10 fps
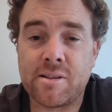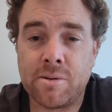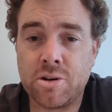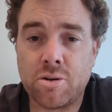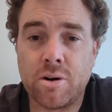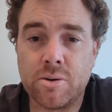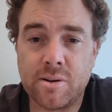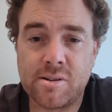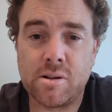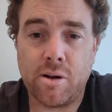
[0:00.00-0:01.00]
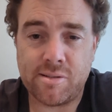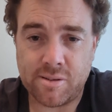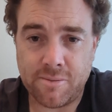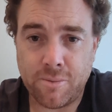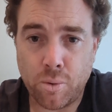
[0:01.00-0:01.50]
I'm going to try and do it as close
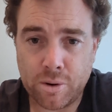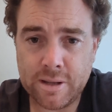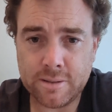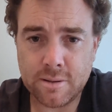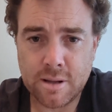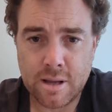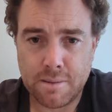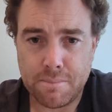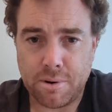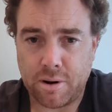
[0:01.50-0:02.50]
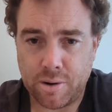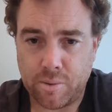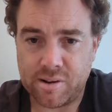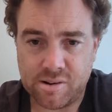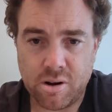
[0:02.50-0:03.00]
to 40, but I
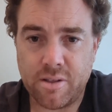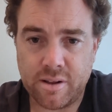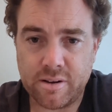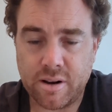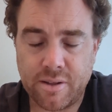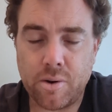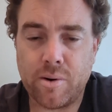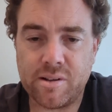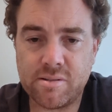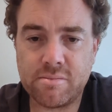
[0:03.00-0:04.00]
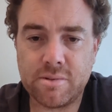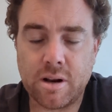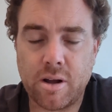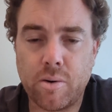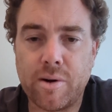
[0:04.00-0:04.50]
always know that they always
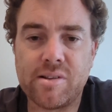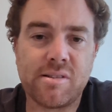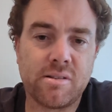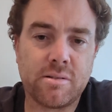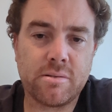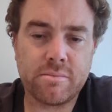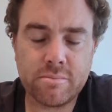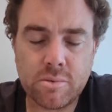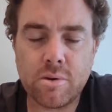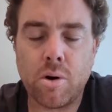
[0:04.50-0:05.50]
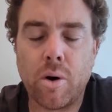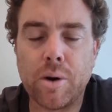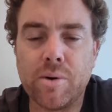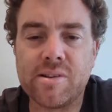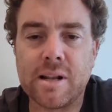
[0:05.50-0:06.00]
I
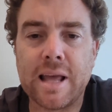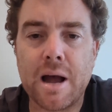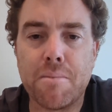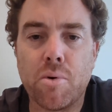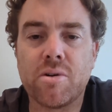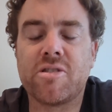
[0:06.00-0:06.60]
always allow more.